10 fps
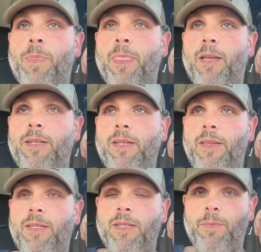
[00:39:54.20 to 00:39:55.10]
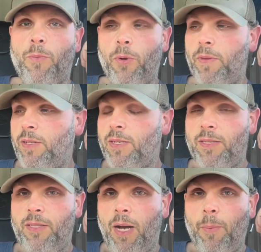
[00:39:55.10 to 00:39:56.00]
I said, this is
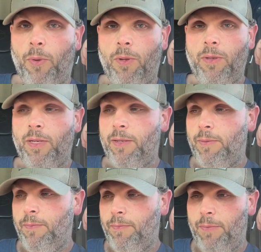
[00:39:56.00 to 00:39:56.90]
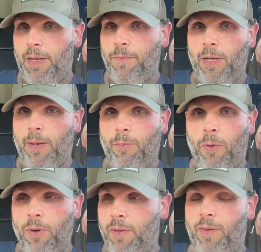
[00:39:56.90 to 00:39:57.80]
double, if not
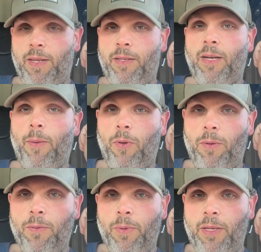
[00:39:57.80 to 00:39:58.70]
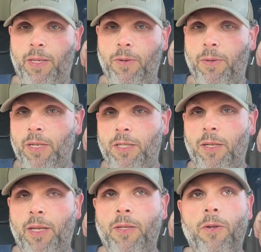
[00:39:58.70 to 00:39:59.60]
more than double what you
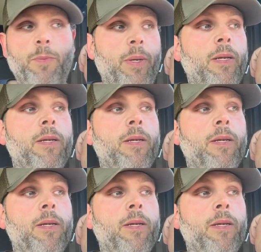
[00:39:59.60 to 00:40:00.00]
initially told me.